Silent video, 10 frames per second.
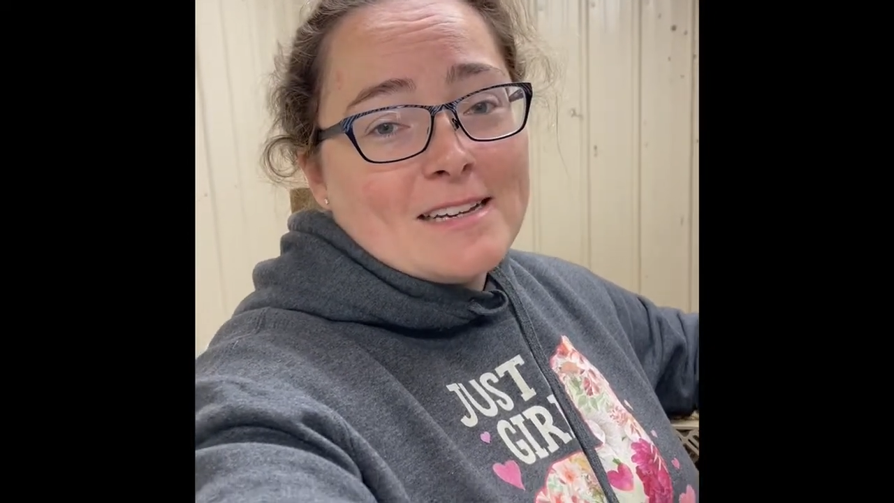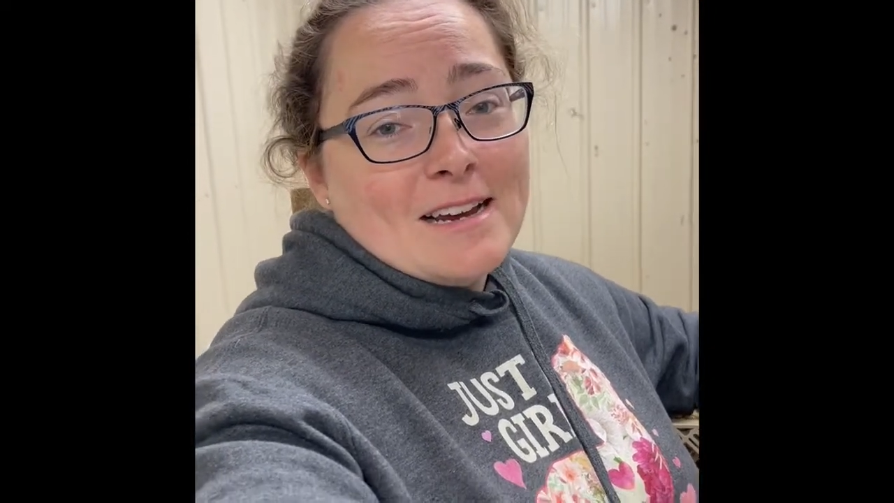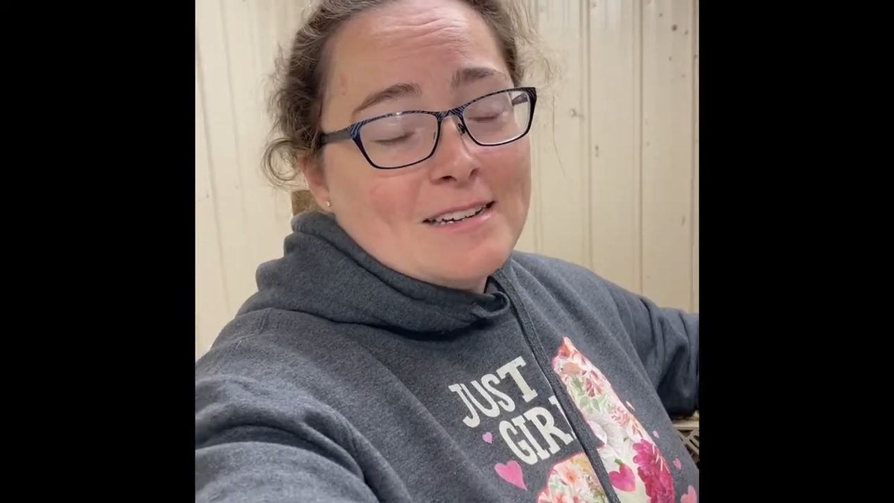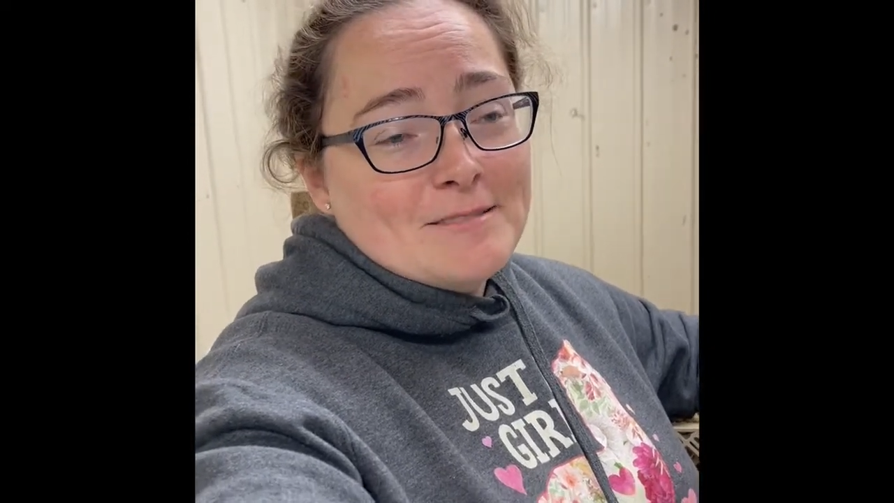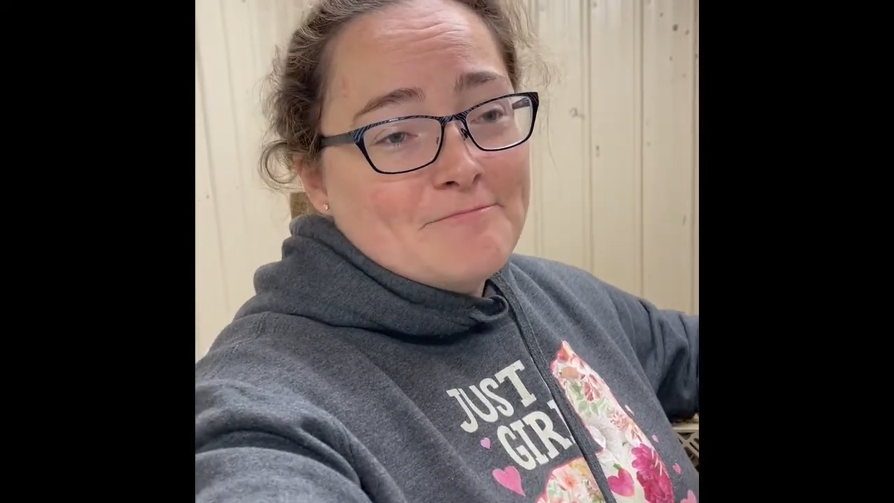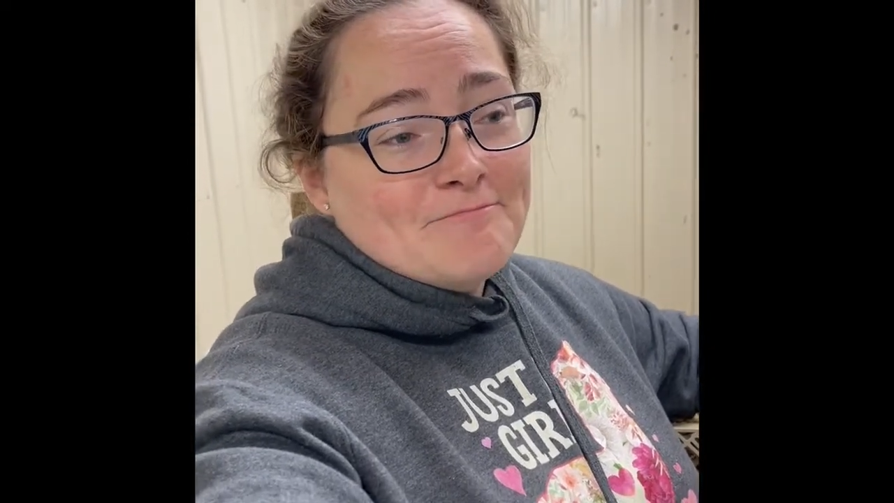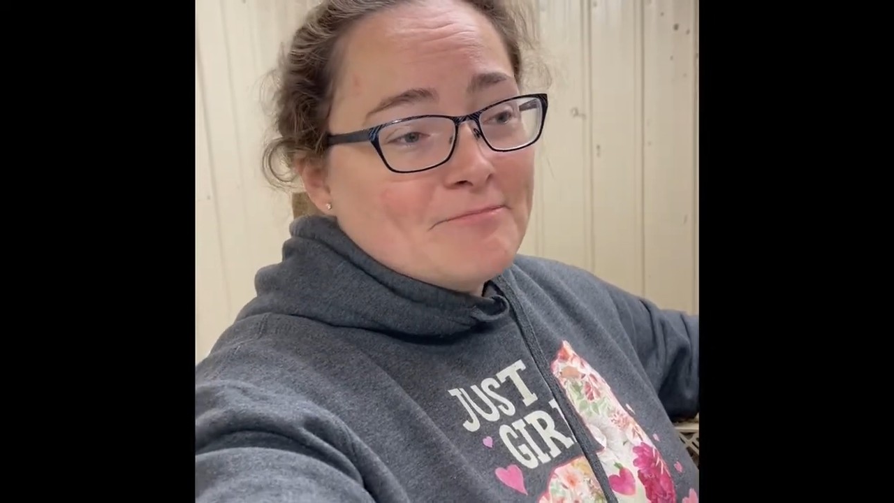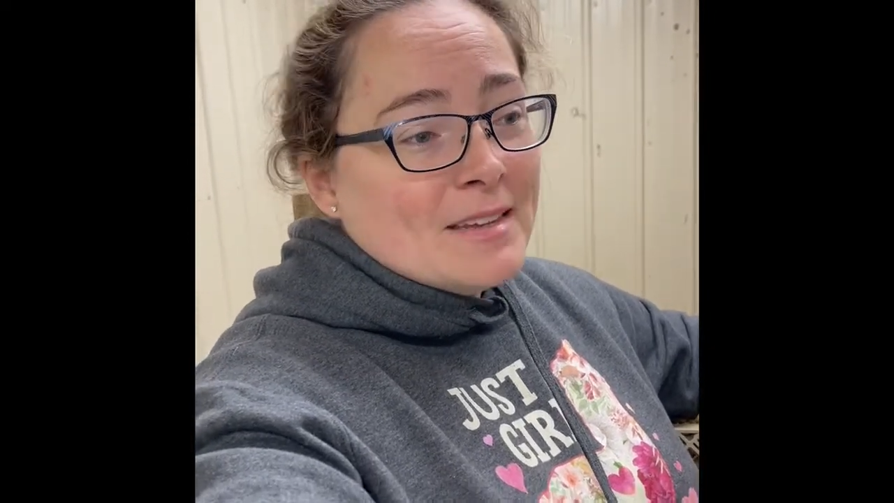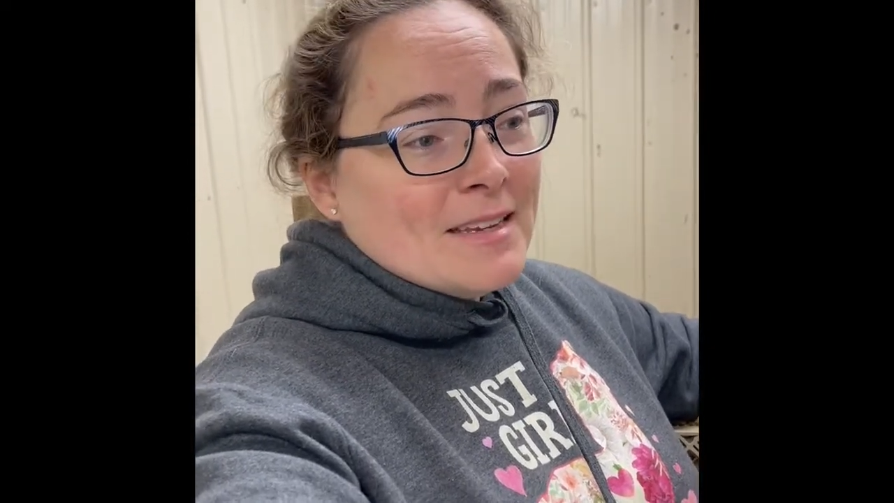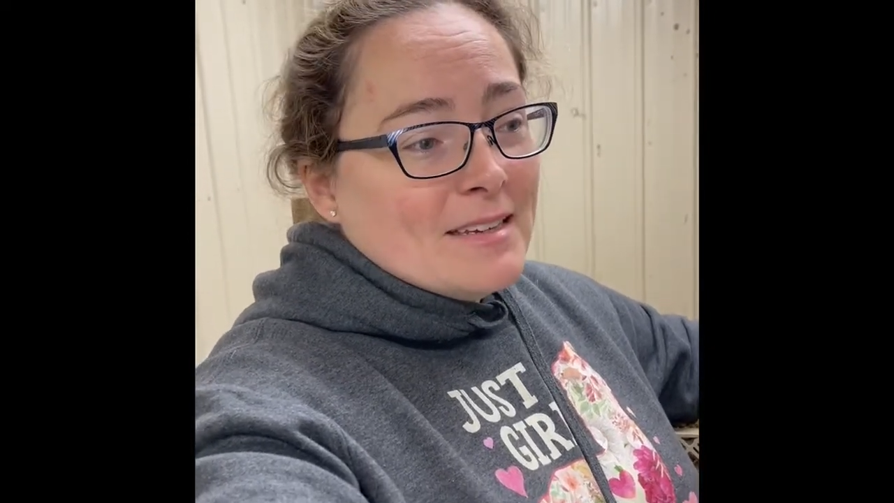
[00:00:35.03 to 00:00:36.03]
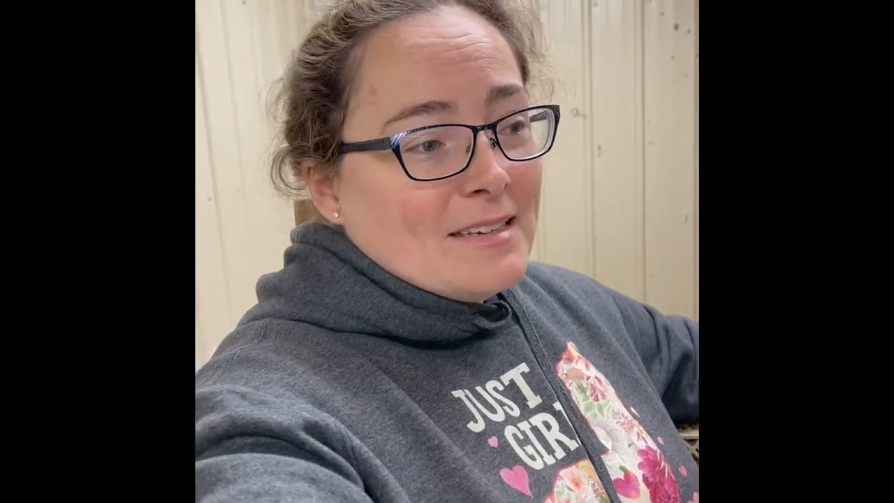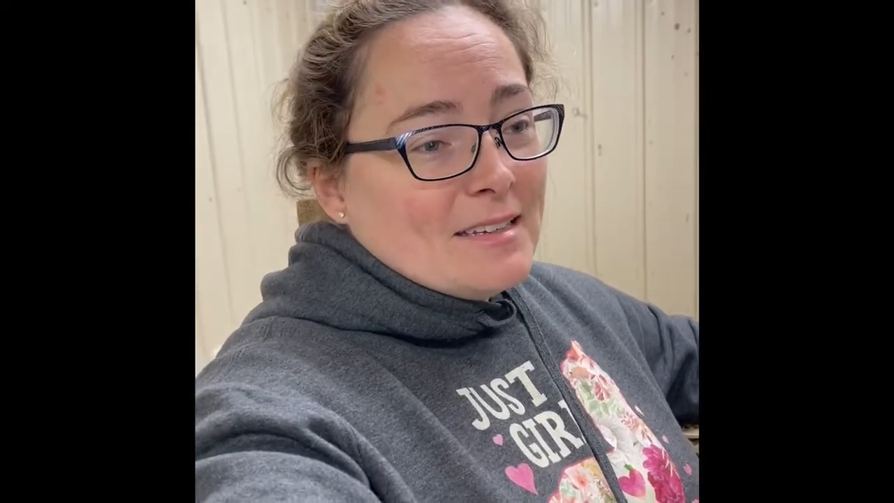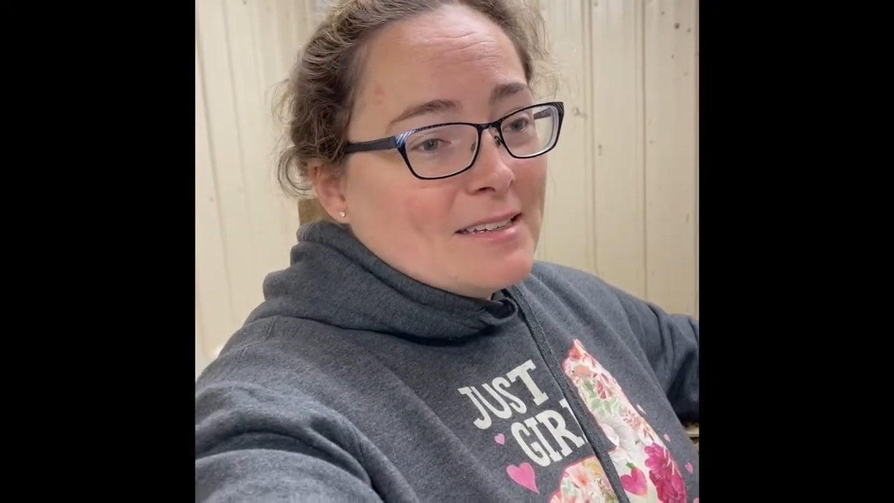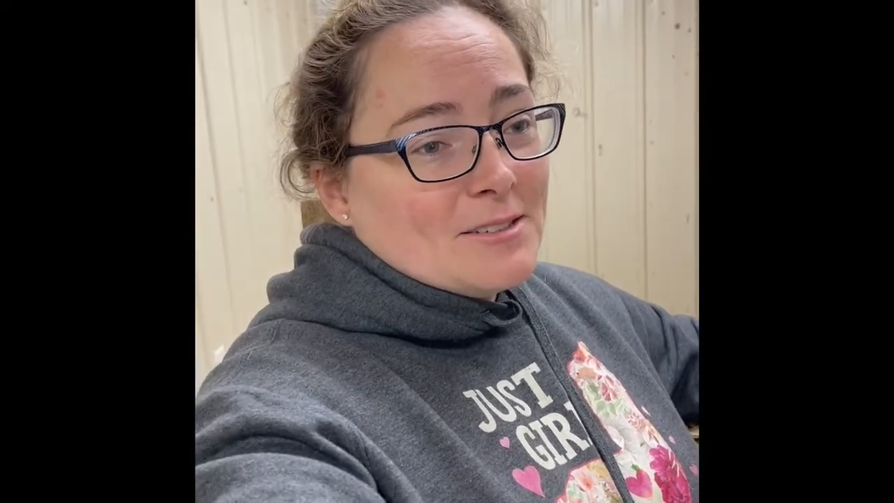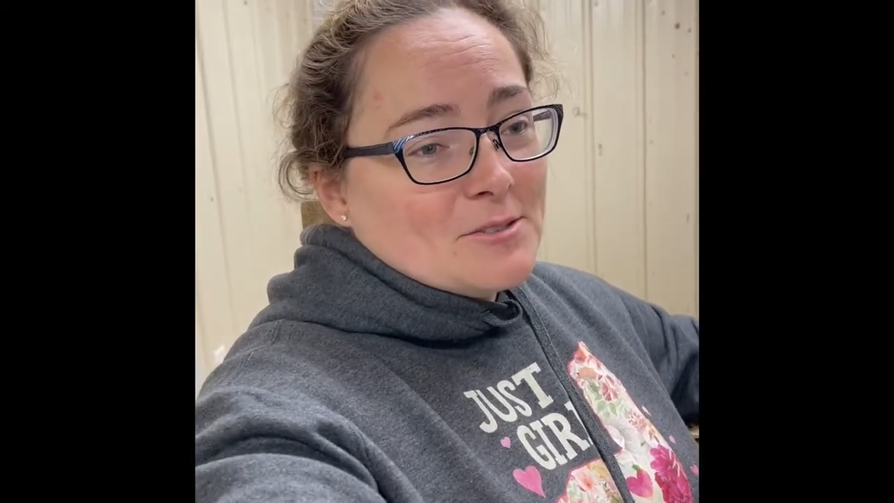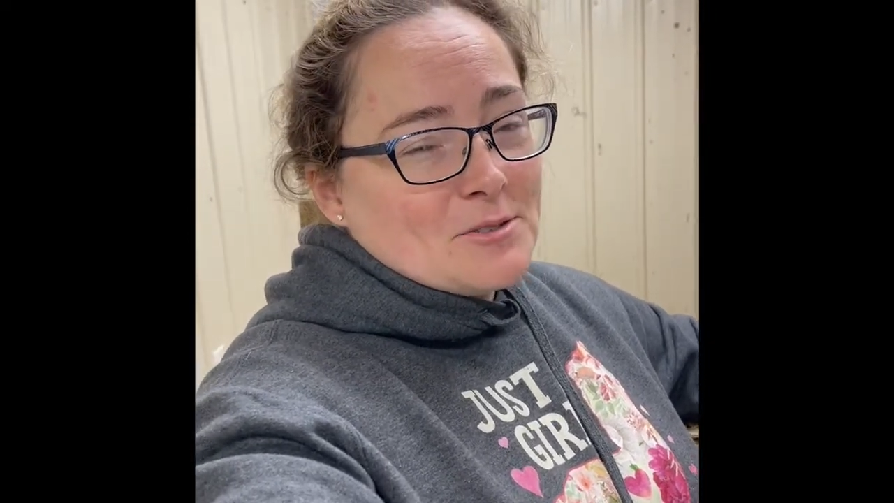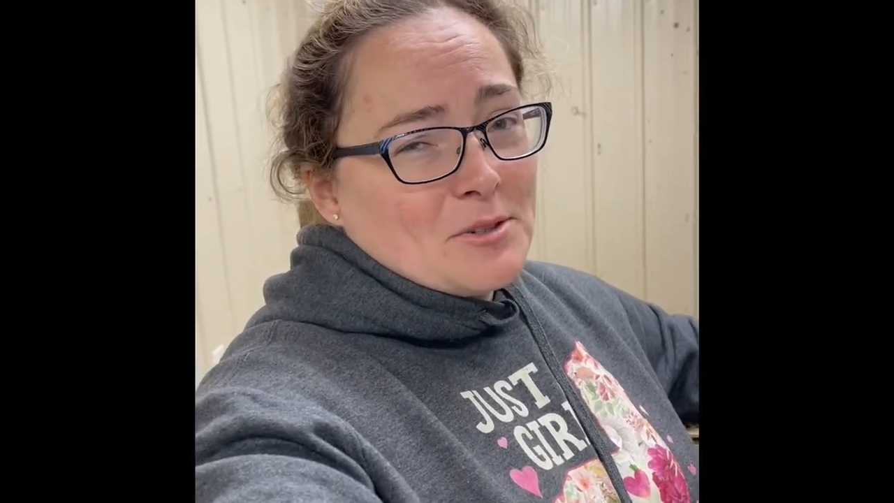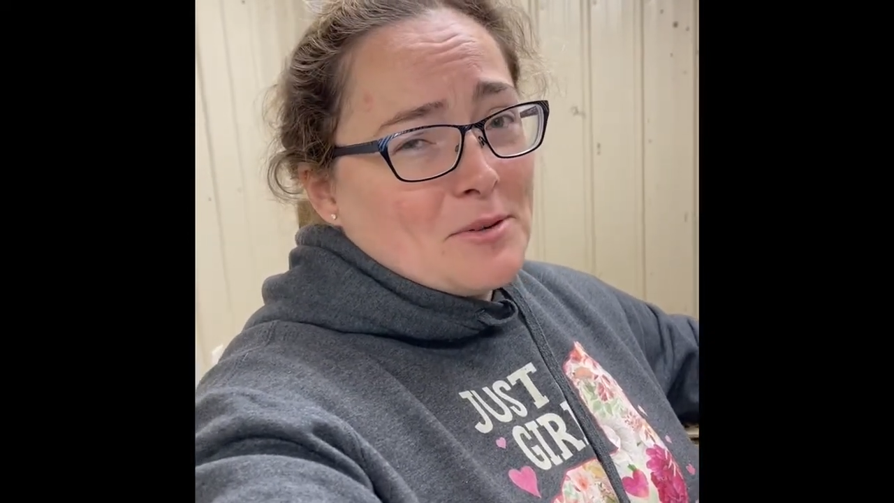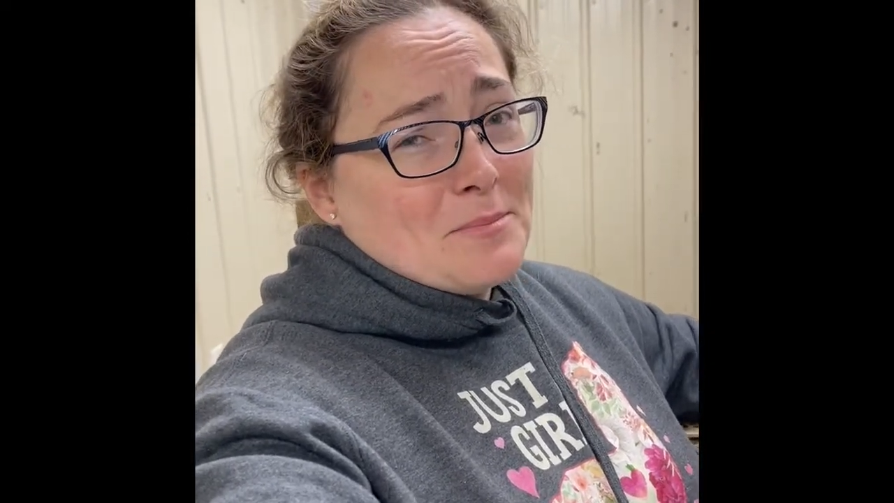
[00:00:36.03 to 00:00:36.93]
sort of